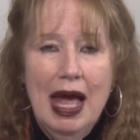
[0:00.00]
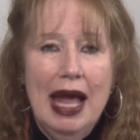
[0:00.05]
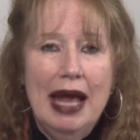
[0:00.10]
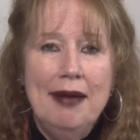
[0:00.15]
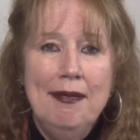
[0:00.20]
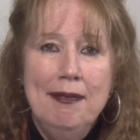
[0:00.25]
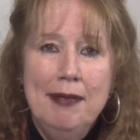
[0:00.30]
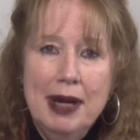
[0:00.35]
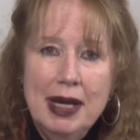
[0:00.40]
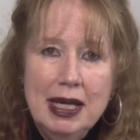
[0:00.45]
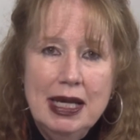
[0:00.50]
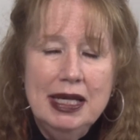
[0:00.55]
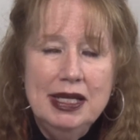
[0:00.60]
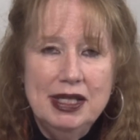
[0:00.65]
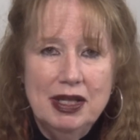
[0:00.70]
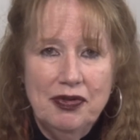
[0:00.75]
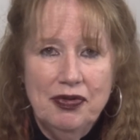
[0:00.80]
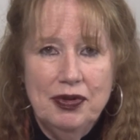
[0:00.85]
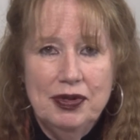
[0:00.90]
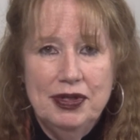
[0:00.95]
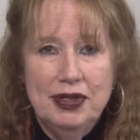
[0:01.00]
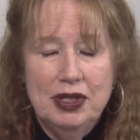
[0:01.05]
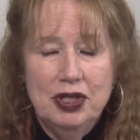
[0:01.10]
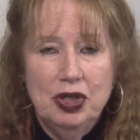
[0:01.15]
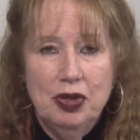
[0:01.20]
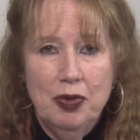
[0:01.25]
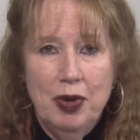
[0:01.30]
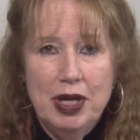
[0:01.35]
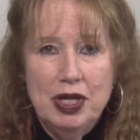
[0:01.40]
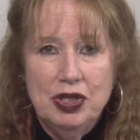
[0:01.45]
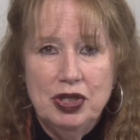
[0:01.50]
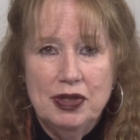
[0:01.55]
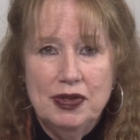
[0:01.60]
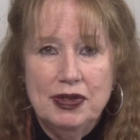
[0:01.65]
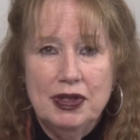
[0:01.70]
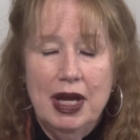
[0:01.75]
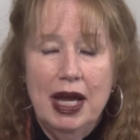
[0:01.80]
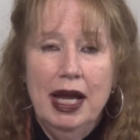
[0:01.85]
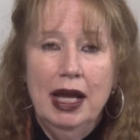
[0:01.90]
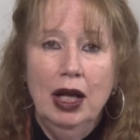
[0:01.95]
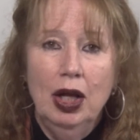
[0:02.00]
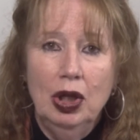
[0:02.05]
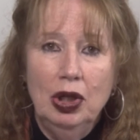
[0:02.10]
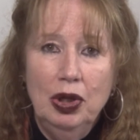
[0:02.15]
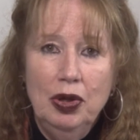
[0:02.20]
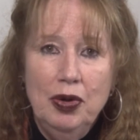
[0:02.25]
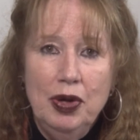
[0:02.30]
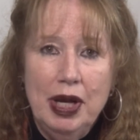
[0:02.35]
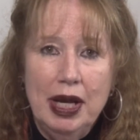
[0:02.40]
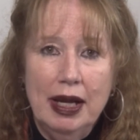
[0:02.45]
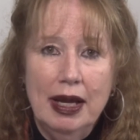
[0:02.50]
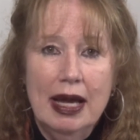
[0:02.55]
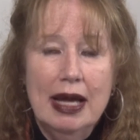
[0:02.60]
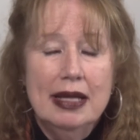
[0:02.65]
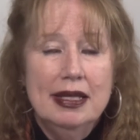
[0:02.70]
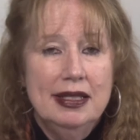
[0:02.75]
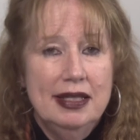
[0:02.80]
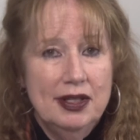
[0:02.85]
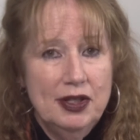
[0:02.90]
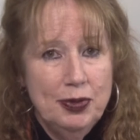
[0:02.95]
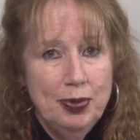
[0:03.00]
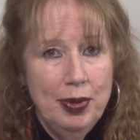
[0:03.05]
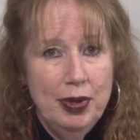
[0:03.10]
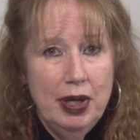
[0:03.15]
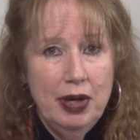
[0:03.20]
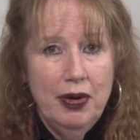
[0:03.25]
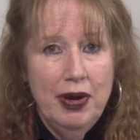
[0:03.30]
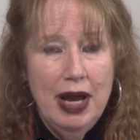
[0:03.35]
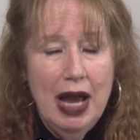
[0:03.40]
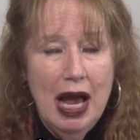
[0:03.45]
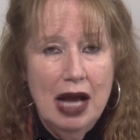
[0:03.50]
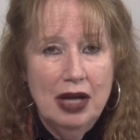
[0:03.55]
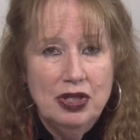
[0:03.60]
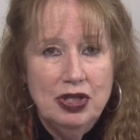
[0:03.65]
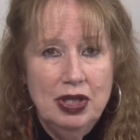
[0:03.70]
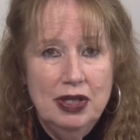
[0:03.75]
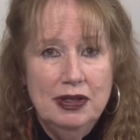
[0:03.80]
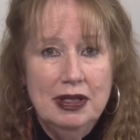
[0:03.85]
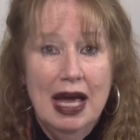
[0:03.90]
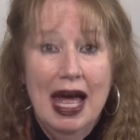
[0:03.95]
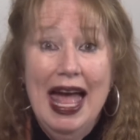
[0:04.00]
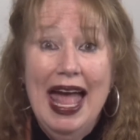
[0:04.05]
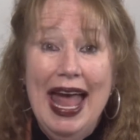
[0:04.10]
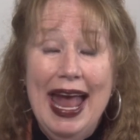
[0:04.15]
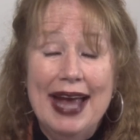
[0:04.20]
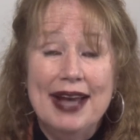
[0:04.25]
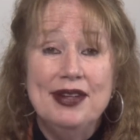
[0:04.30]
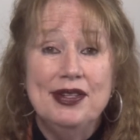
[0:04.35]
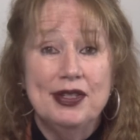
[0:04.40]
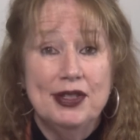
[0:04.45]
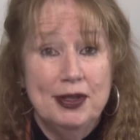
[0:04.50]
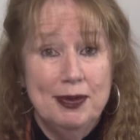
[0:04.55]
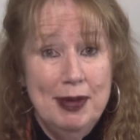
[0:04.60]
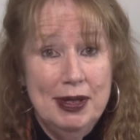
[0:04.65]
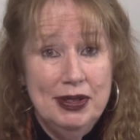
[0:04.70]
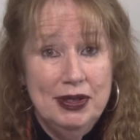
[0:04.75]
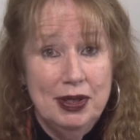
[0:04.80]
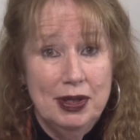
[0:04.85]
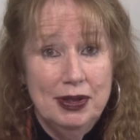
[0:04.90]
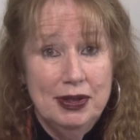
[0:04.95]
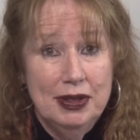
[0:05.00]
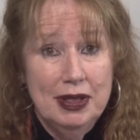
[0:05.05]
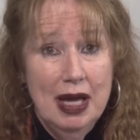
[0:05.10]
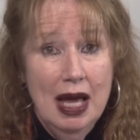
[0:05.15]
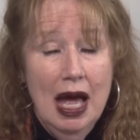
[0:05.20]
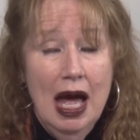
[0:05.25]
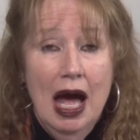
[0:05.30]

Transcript: in many different situations, including disciplinary actions and dismissals.